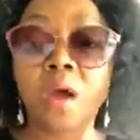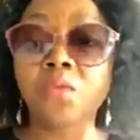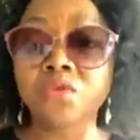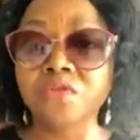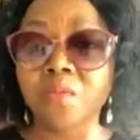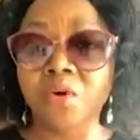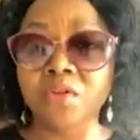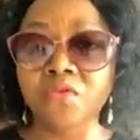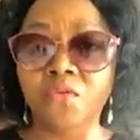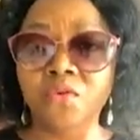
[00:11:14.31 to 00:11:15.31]
that's why we do the
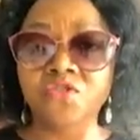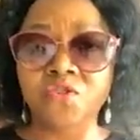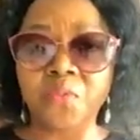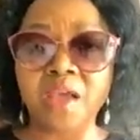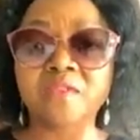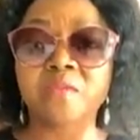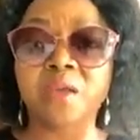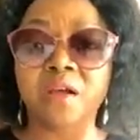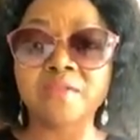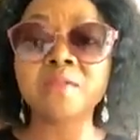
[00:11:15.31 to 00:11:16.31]
Morning Voice
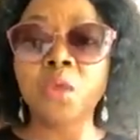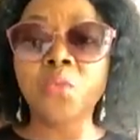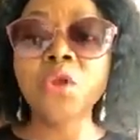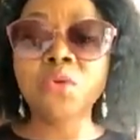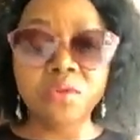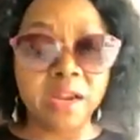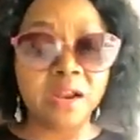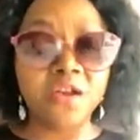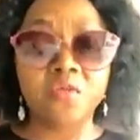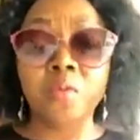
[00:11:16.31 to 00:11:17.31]
GPS, because we know
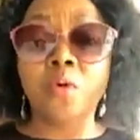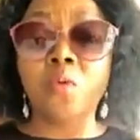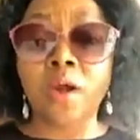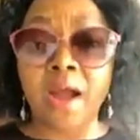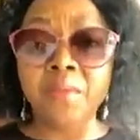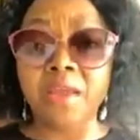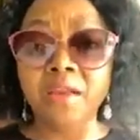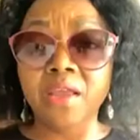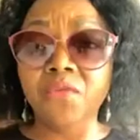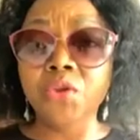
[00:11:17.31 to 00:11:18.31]
that a lot of people will
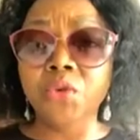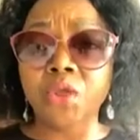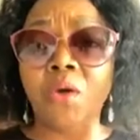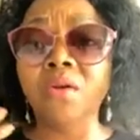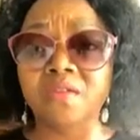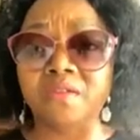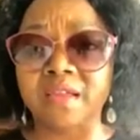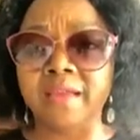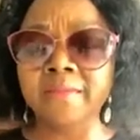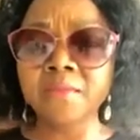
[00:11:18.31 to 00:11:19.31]
come in, even though they
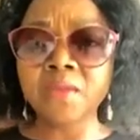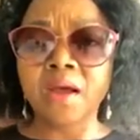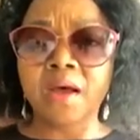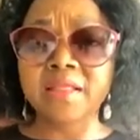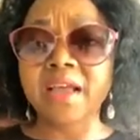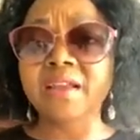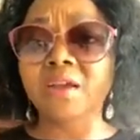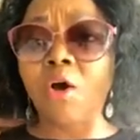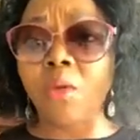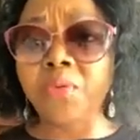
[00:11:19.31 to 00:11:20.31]
understand
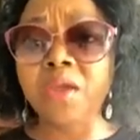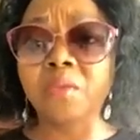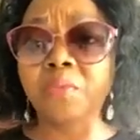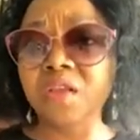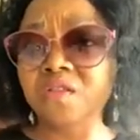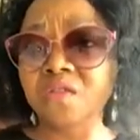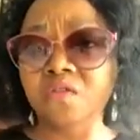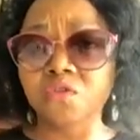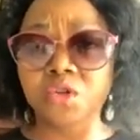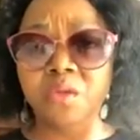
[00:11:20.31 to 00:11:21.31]
that they're copying and
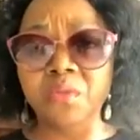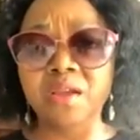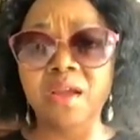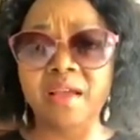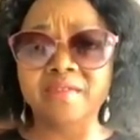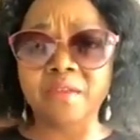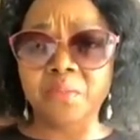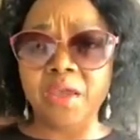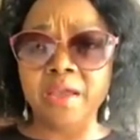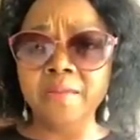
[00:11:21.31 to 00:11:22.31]
pasting on social media and
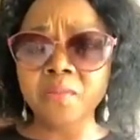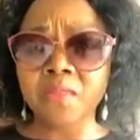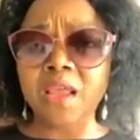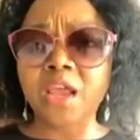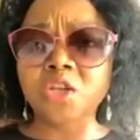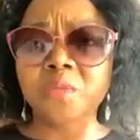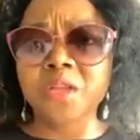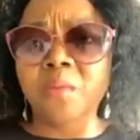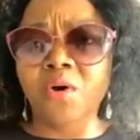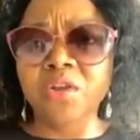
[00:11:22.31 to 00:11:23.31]
getting paid. They
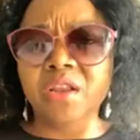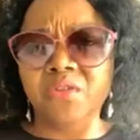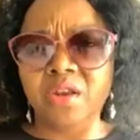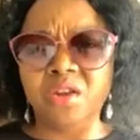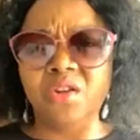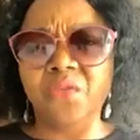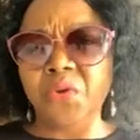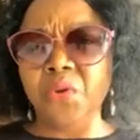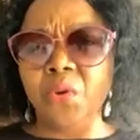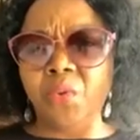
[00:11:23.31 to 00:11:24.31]
get up in the morning, they really
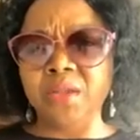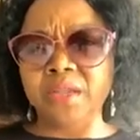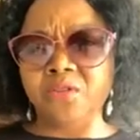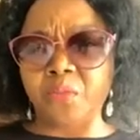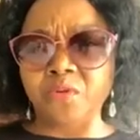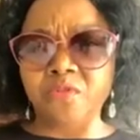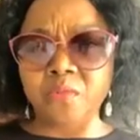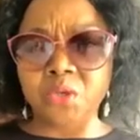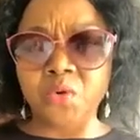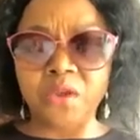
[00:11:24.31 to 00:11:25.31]
don't even know what they're
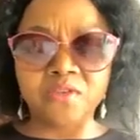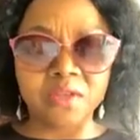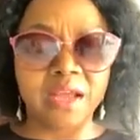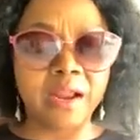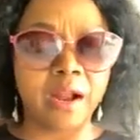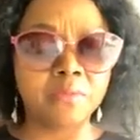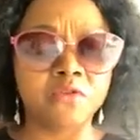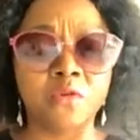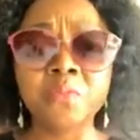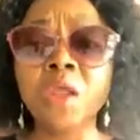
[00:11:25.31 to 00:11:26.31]
supposed to be doing. So that
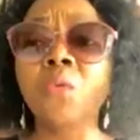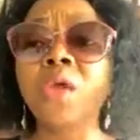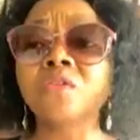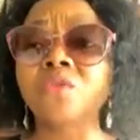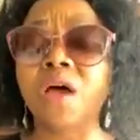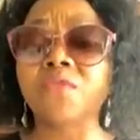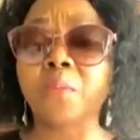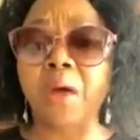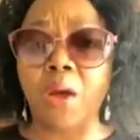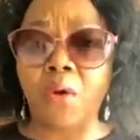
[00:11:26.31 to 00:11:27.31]
helps you. We also
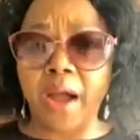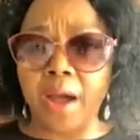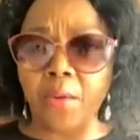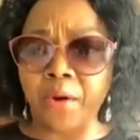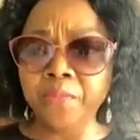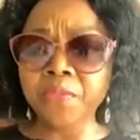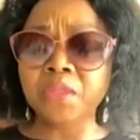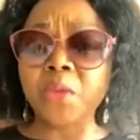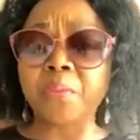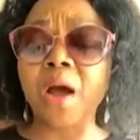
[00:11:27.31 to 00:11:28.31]
have the Power Hour.
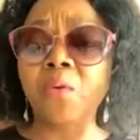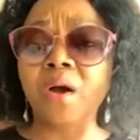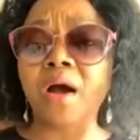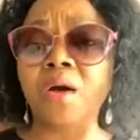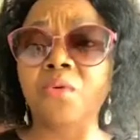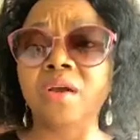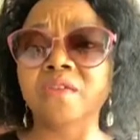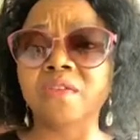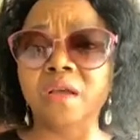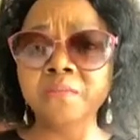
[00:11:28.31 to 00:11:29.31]
The Power
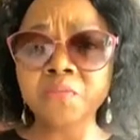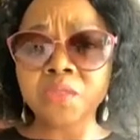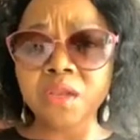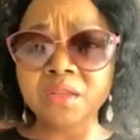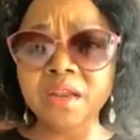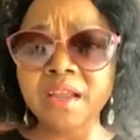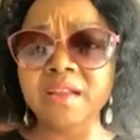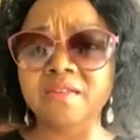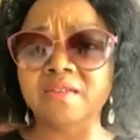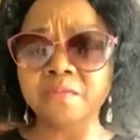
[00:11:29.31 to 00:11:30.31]
Hour is the
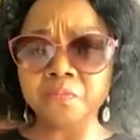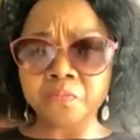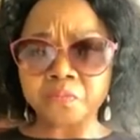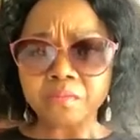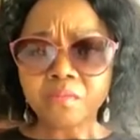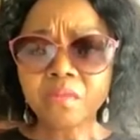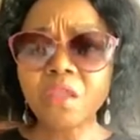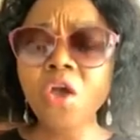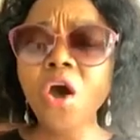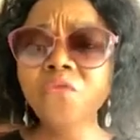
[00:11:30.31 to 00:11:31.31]
leaders
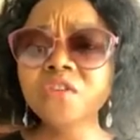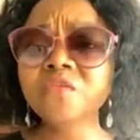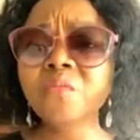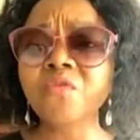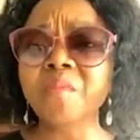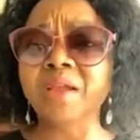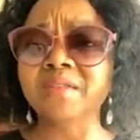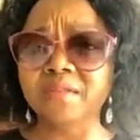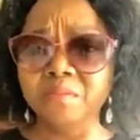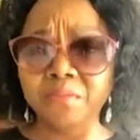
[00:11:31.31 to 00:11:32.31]
of this
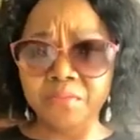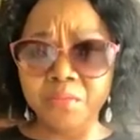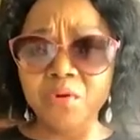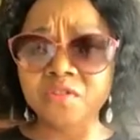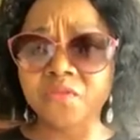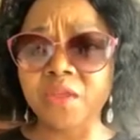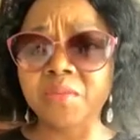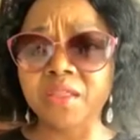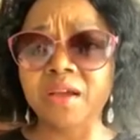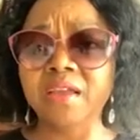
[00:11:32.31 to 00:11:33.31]
movement. Most
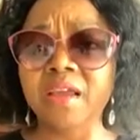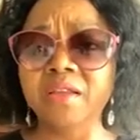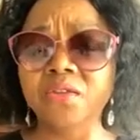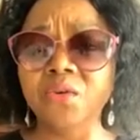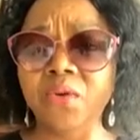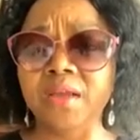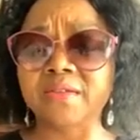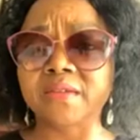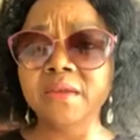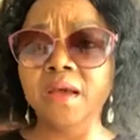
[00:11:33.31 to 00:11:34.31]
of them, they're here in the
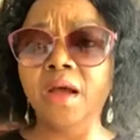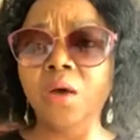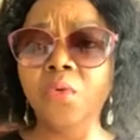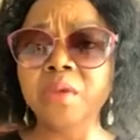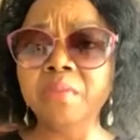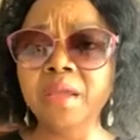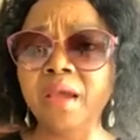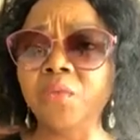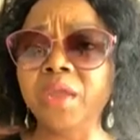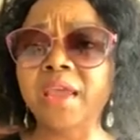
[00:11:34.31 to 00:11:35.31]
U.S. With
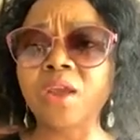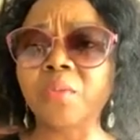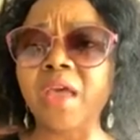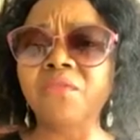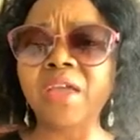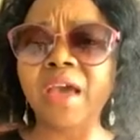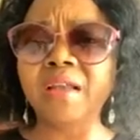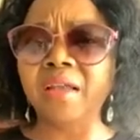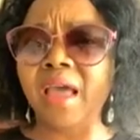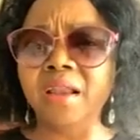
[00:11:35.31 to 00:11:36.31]
me, and we get up
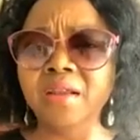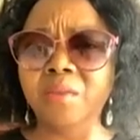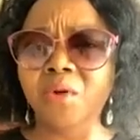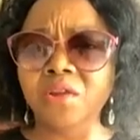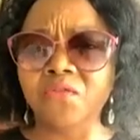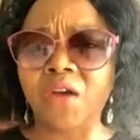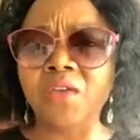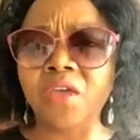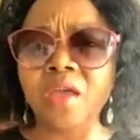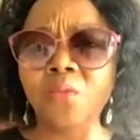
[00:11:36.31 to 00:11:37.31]
early in the morning,
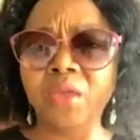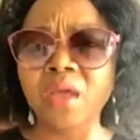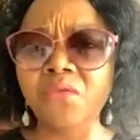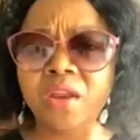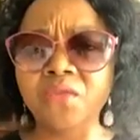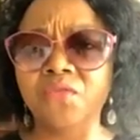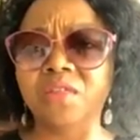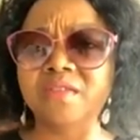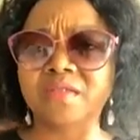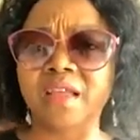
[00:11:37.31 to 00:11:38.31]
5 a.m. We get
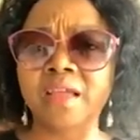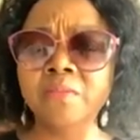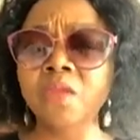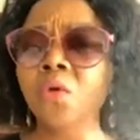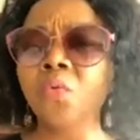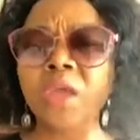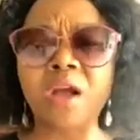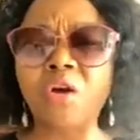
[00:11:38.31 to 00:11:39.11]
ready for this thing.